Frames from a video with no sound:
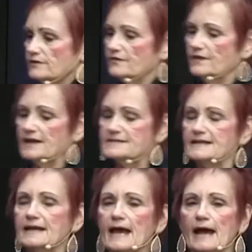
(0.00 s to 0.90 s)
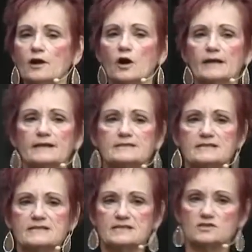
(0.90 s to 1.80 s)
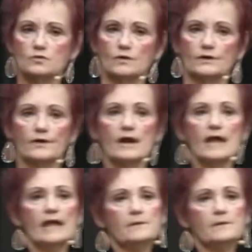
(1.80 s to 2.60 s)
the things that had gone into disorder. He